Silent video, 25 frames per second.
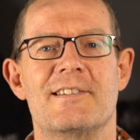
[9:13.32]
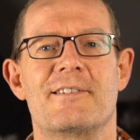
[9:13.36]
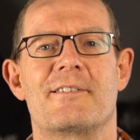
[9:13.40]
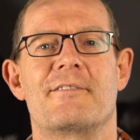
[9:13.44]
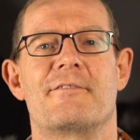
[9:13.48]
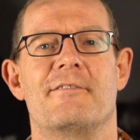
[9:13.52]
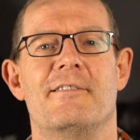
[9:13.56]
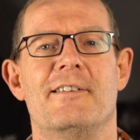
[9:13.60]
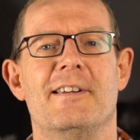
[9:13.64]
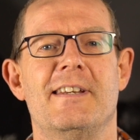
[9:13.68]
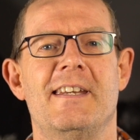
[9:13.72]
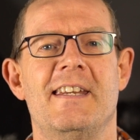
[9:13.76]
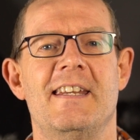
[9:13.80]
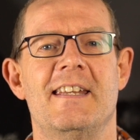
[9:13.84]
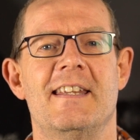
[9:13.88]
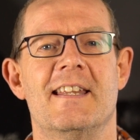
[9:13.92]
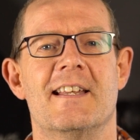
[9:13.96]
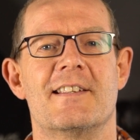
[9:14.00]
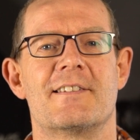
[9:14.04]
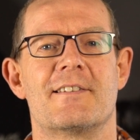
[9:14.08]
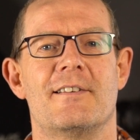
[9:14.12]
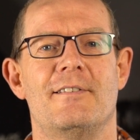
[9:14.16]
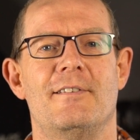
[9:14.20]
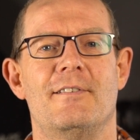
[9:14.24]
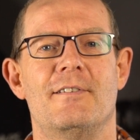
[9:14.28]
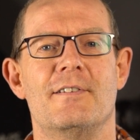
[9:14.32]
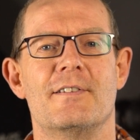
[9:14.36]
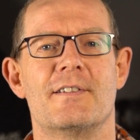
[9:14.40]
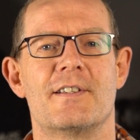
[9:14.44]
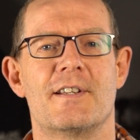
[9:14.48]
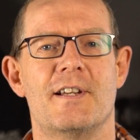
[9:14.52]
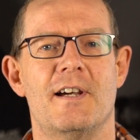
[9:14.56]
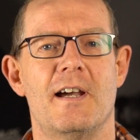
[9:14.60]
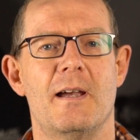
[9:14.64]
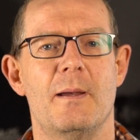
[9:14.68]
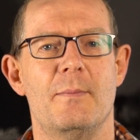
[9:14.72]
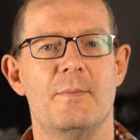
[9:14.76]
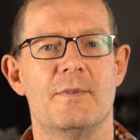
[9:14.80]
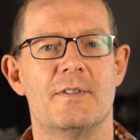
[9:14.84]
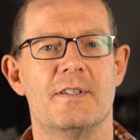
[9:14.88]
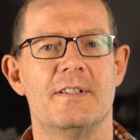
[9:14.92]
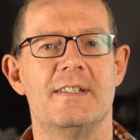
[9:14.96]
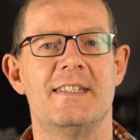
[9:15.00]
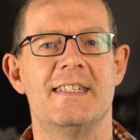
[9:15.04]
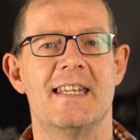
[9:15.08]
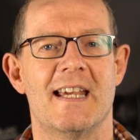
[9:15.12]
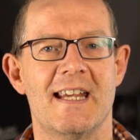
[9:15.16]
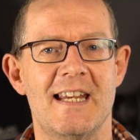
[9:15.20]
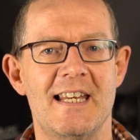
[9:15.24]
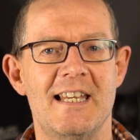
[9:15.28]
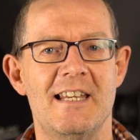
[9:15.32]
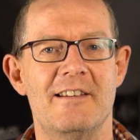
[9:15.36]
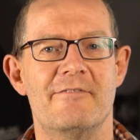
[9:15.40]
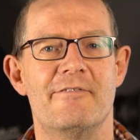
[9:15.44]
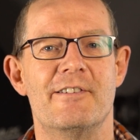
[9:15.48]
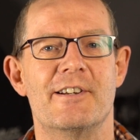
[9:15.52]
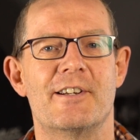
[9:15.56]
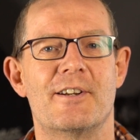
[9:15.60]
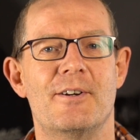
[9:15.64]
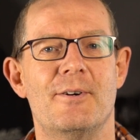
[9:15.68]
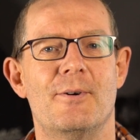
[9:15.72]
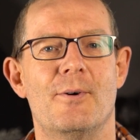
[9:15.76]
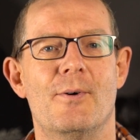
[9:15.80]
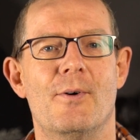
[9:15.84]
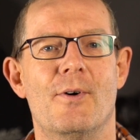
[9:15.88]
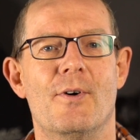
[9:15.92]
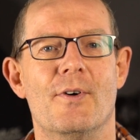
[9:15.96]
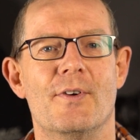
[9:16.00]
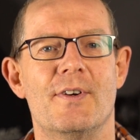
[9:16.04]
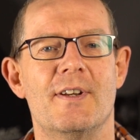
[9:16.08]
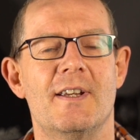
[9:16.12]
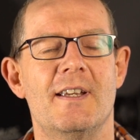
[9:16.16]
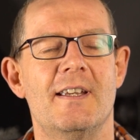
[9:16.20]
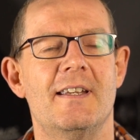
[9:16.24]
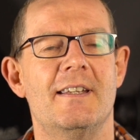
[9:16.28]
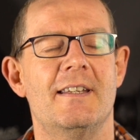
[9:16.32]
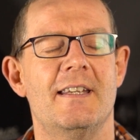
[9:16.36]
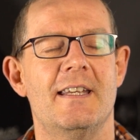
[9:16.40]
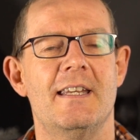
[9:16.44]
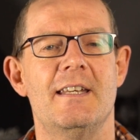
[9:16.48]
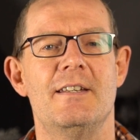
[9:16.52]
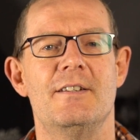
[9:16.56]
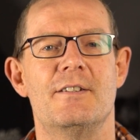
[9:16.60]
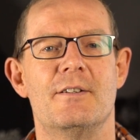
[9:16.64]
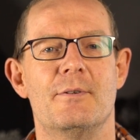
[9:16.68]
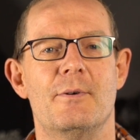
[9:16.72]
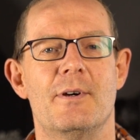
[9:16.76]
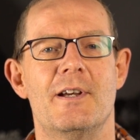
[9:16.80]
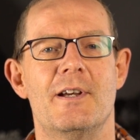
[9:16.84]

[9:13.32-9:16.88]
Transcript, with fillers: crikey, that's a long time to daily record into a